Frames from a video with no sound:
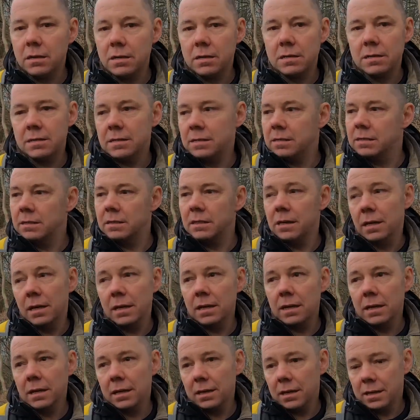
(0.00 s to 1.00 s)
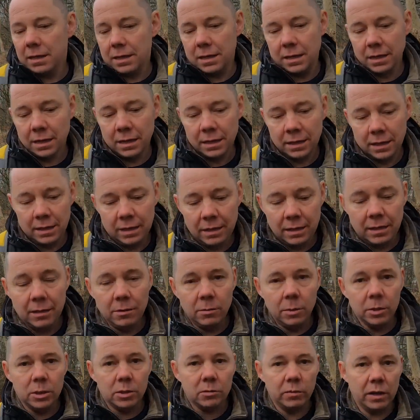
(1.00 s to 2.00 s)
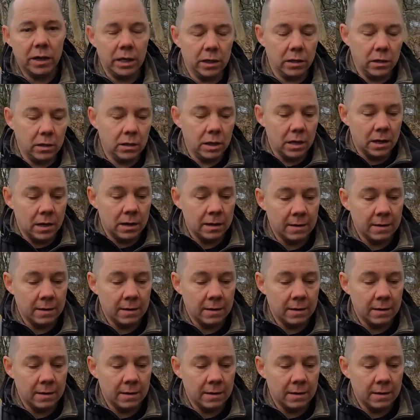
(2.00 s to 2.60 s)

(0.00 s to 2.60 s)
which is really good.